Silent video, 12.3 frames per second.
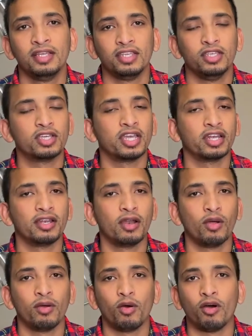you can
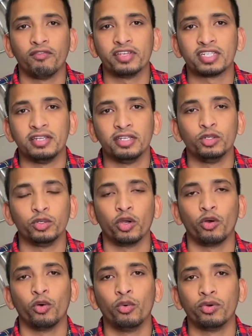obviously do
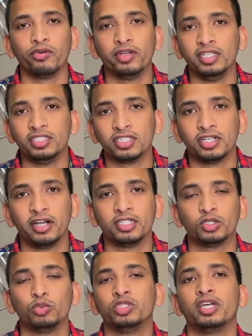your own
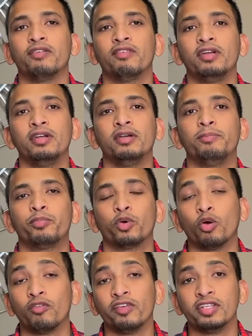research, whichever
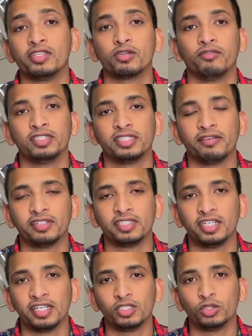province or whichever
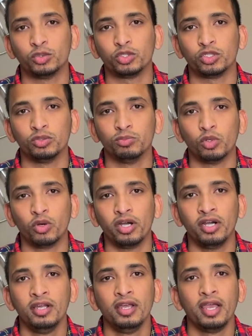city suits you
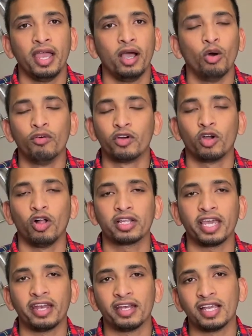more. Overall,
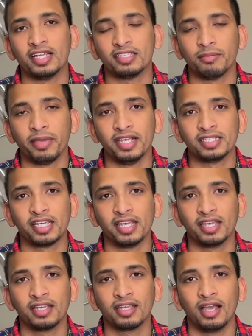Canada is
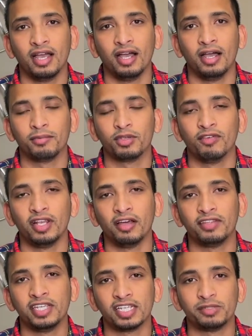amazing. Uh, you will
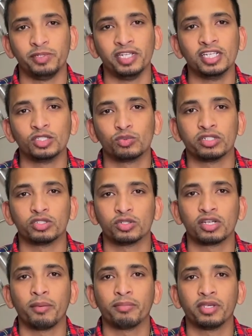love the experience once you
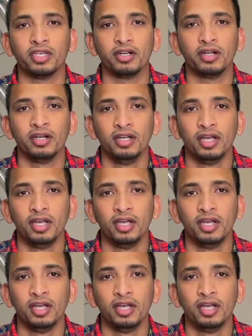come here.